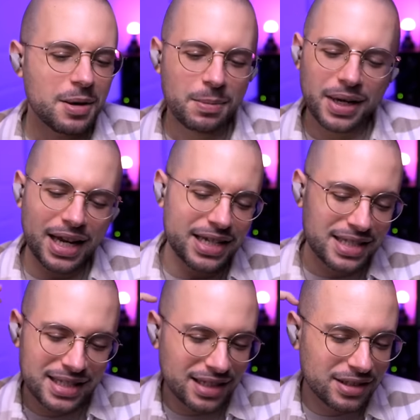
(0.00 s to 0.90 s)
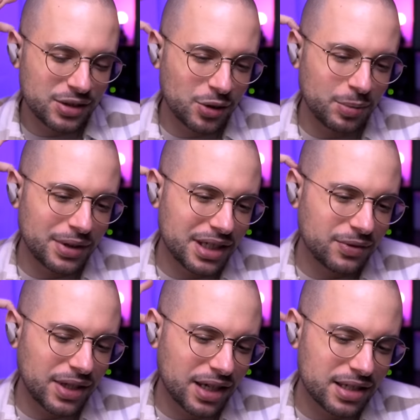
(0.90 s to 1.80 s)
But I still don't
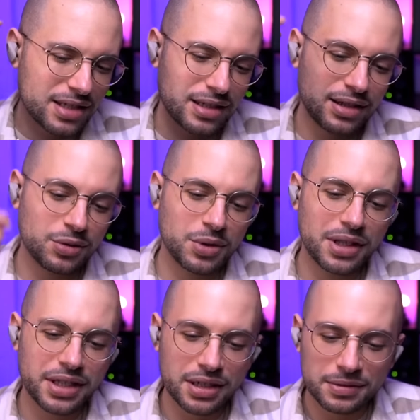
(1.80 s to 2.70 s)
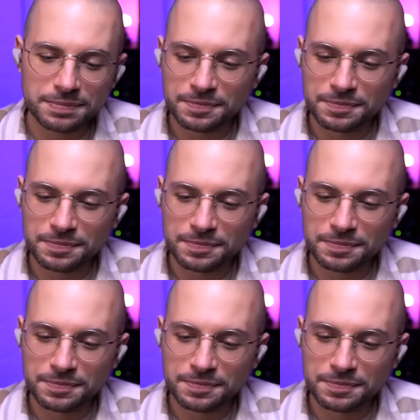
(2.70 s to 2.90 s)
believe that it's the real deal.